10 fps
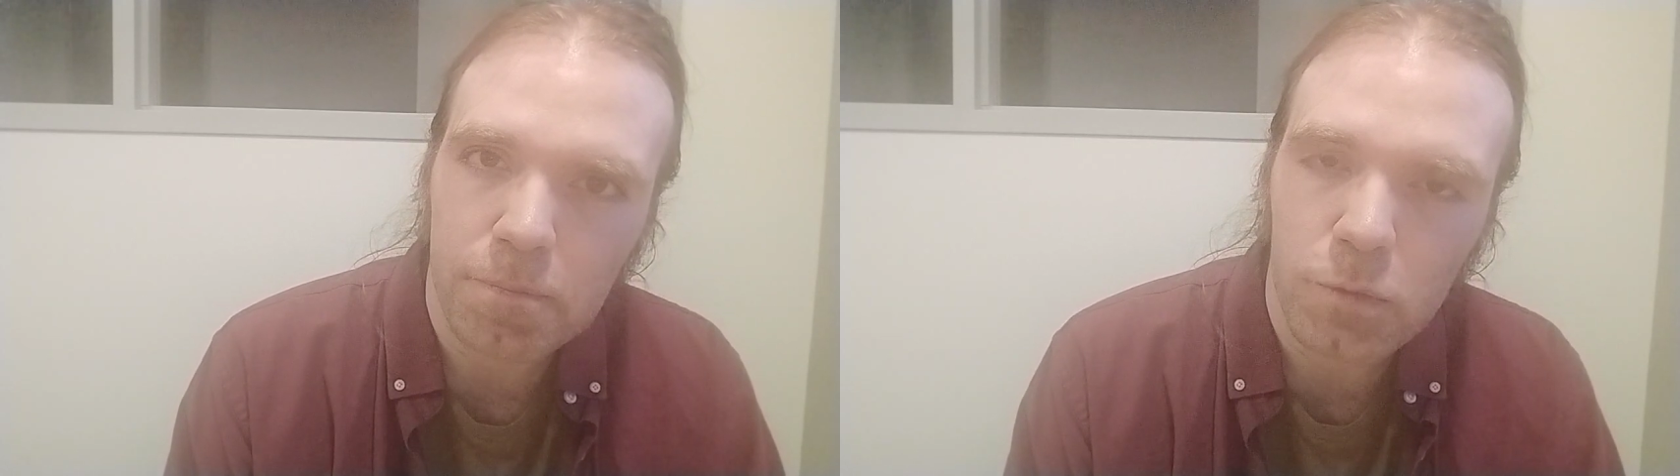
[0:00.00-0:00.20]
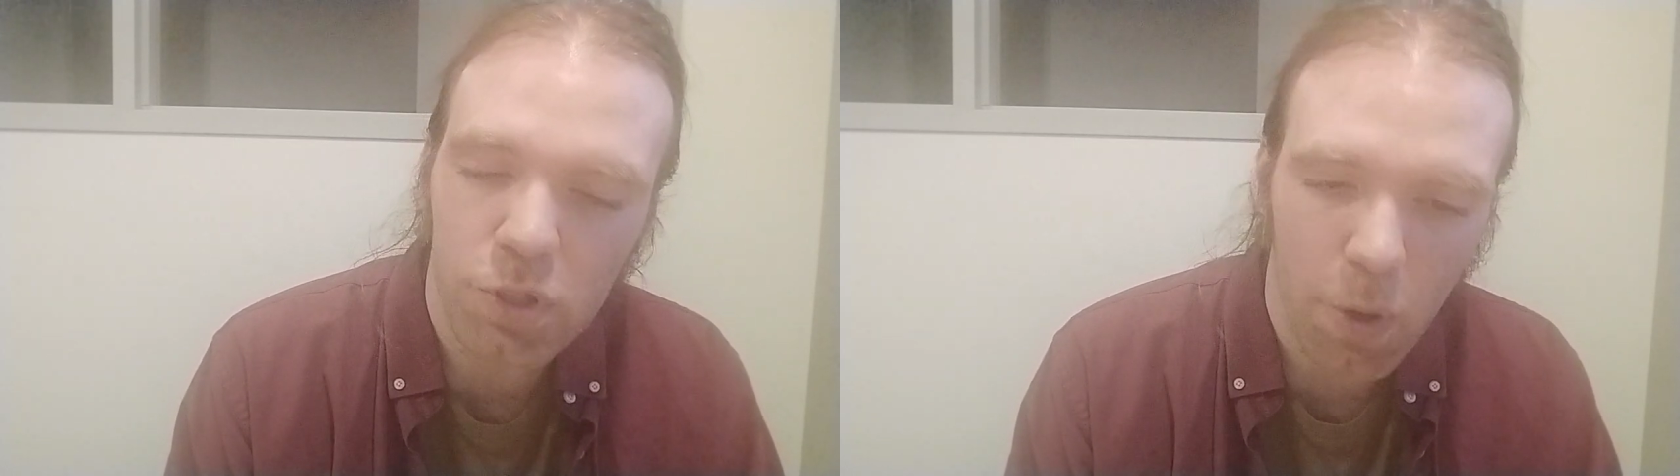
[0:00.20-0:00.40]

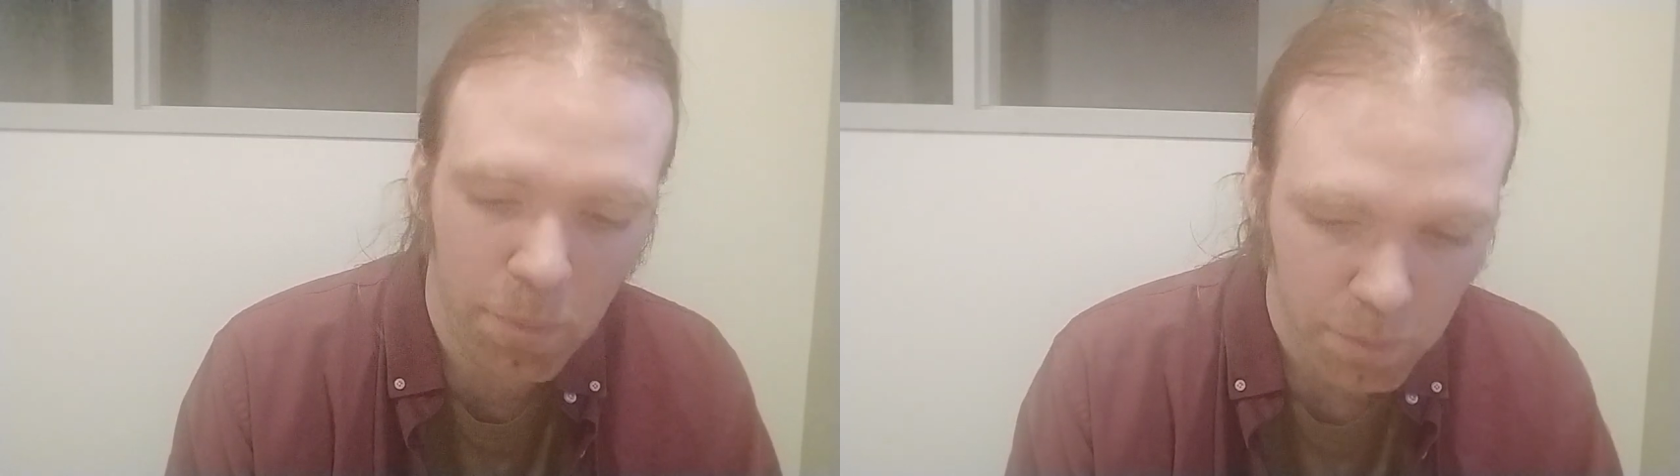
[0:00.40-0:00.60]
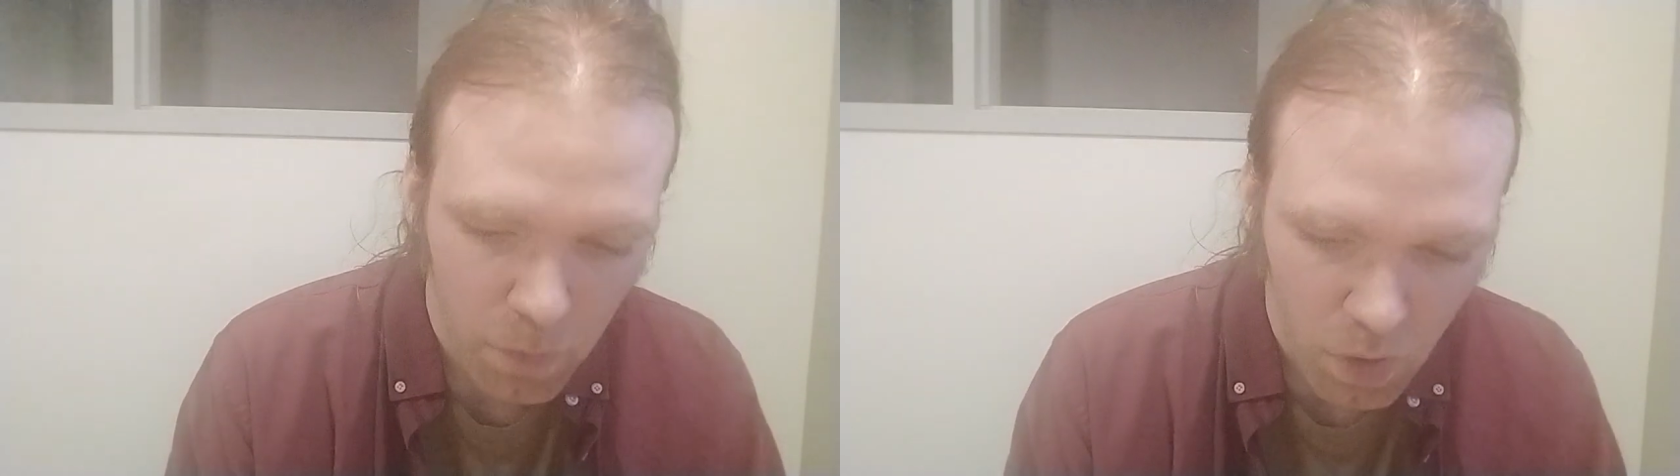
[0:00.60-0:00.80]
So,
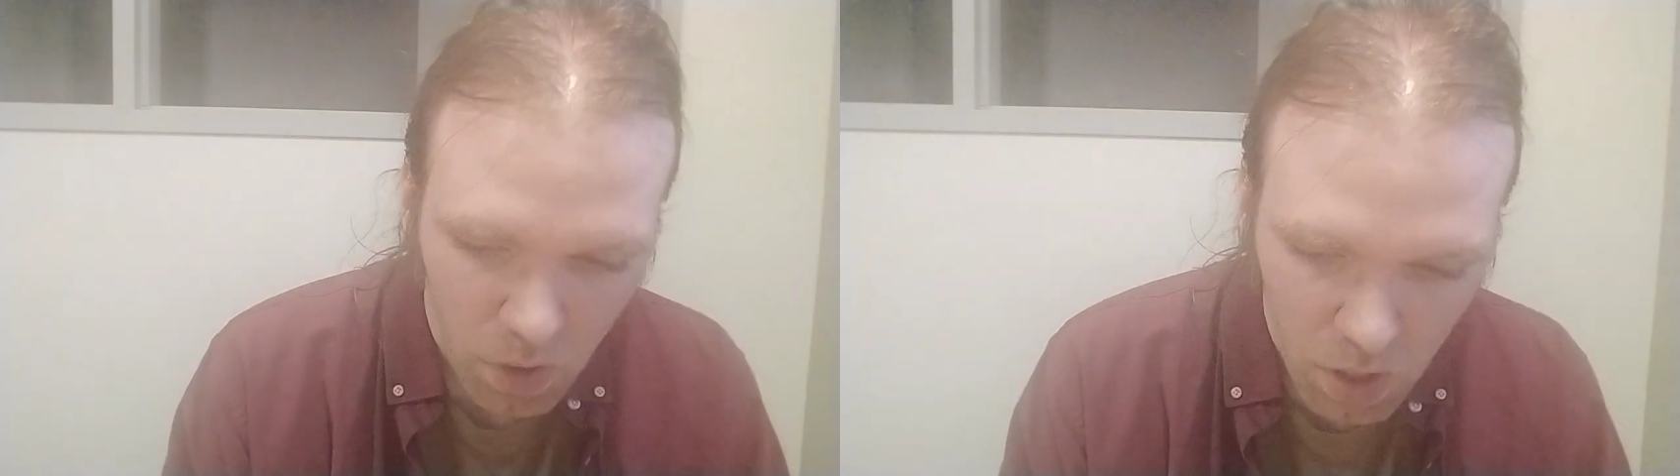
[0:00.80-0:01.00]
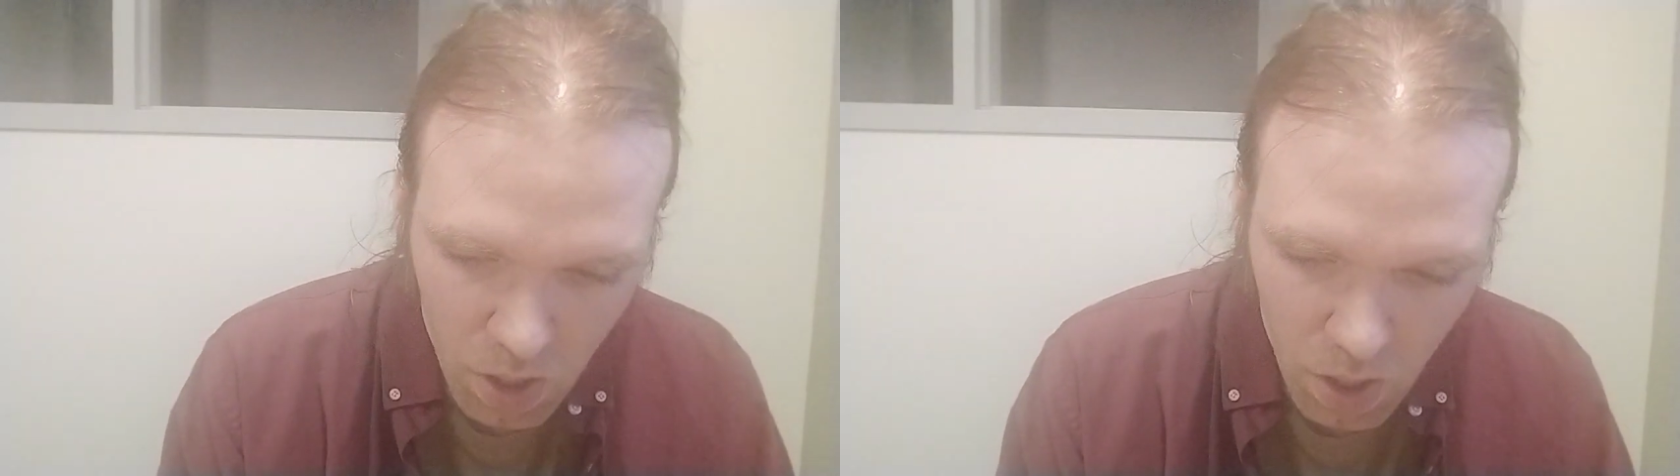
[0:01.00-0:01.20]

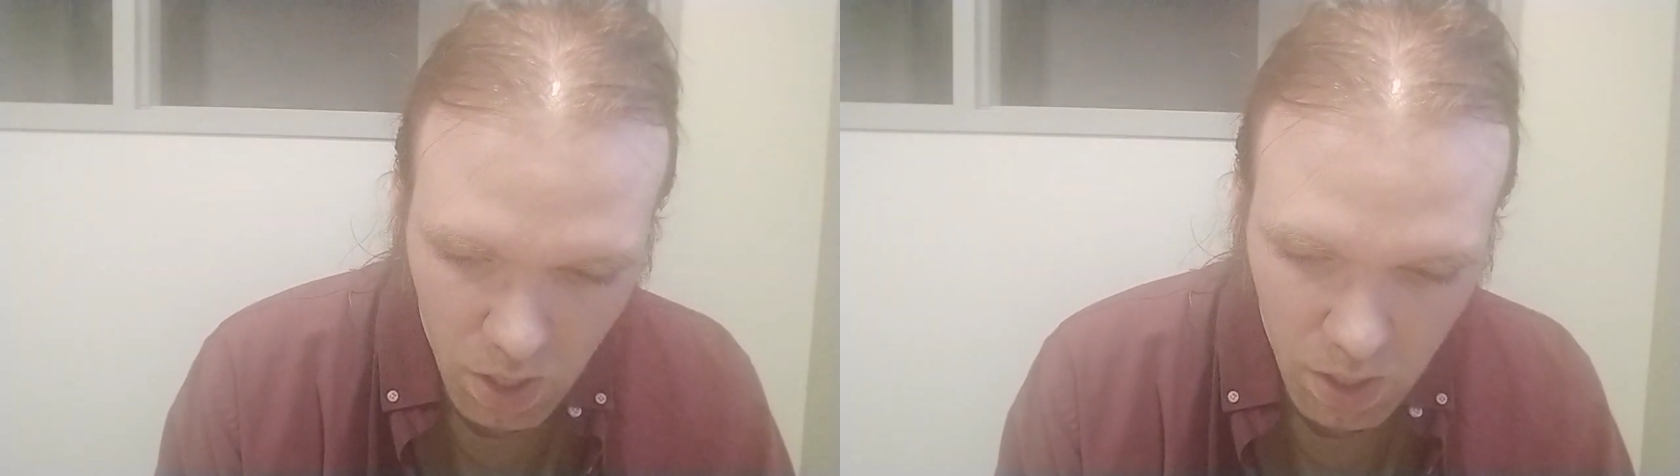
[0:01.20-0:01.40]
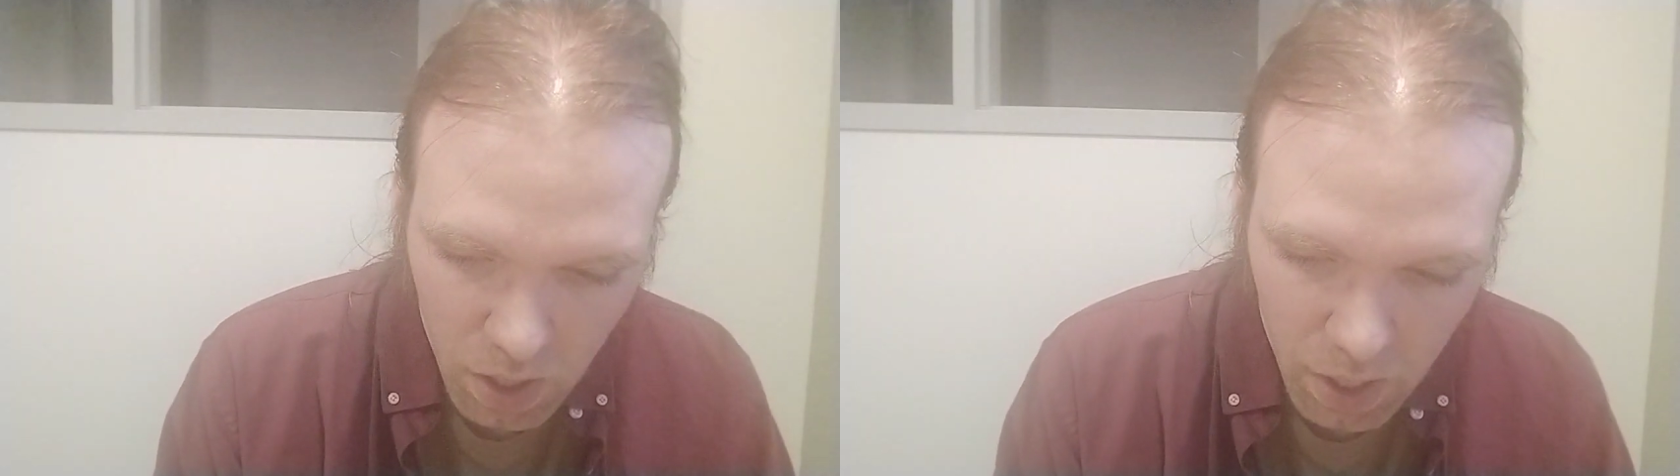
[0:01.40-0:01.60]

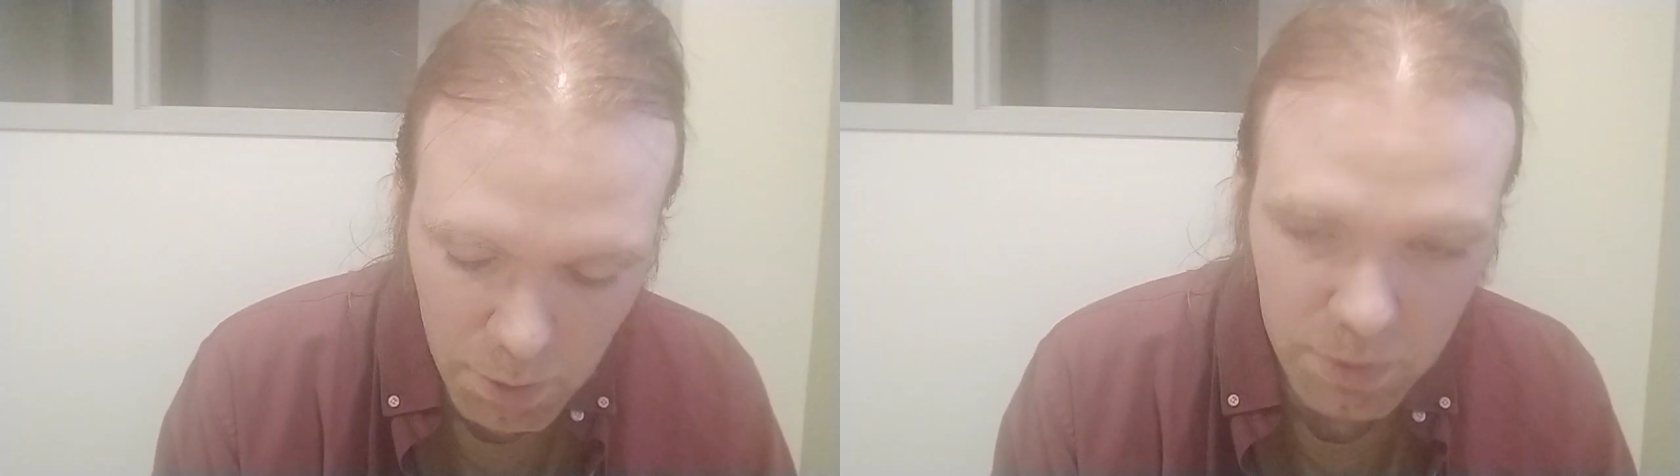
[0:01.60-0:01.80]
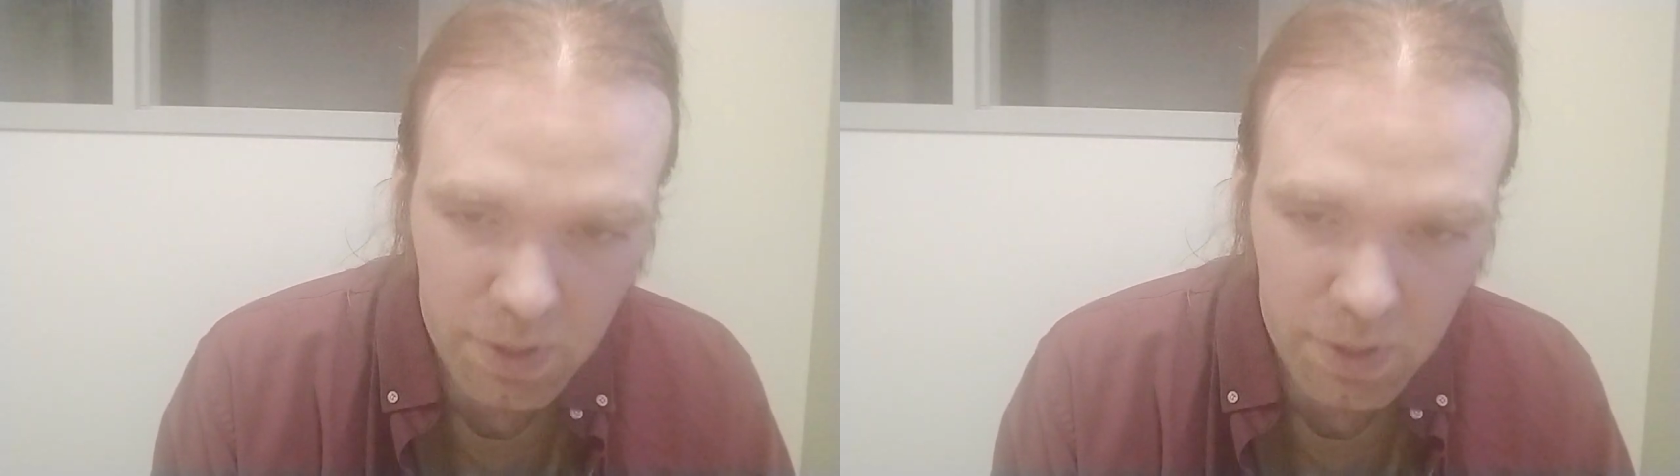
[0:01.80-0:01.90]
I will